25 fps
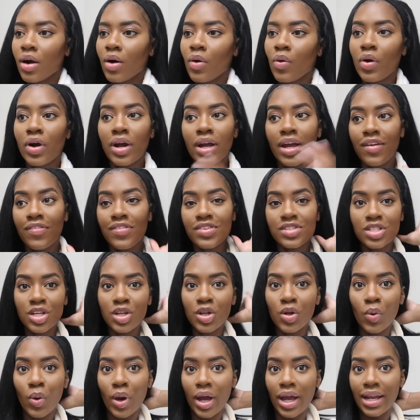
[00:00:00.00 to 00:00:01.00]
or if it's
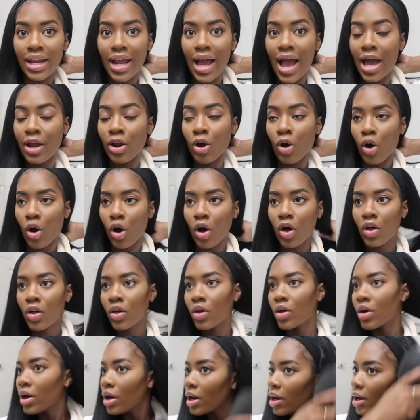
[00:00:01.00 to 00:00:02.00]
annoying at
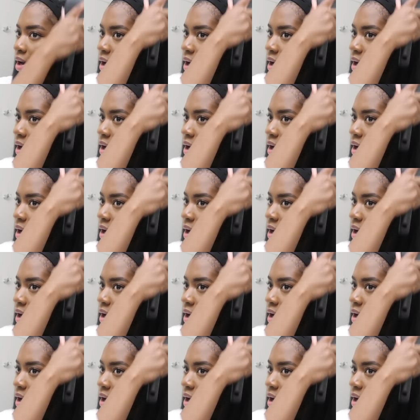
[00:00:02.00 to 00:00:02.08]
all.